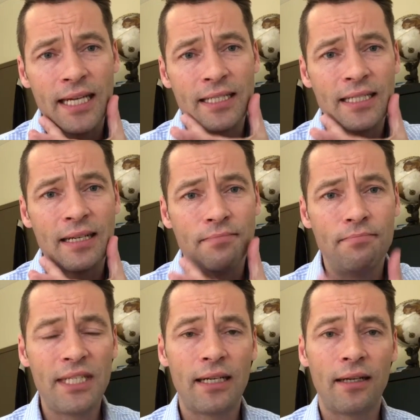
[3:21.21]
then
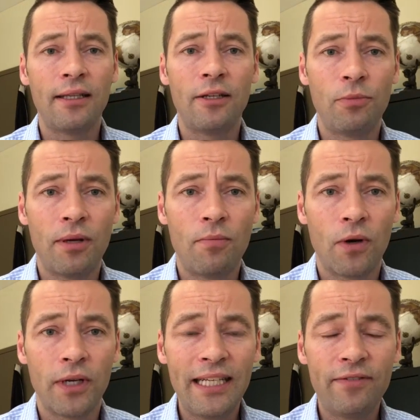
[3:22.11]
meet a little
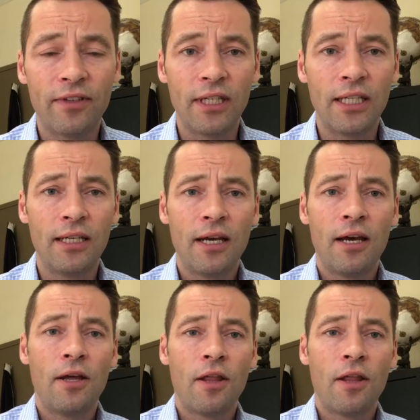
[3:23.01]
bit more evenly.